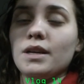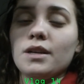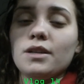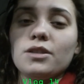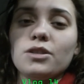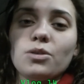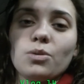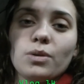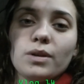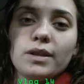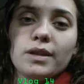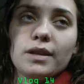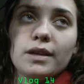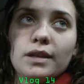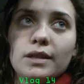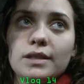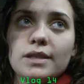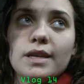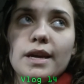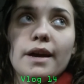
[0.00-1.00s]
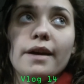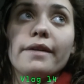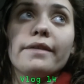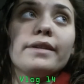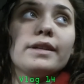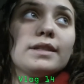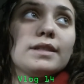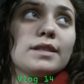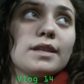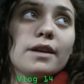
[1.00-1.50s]
sort things out,
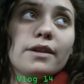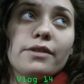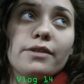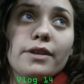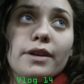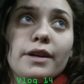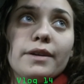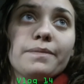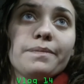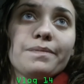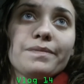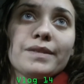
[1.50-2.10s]
etc.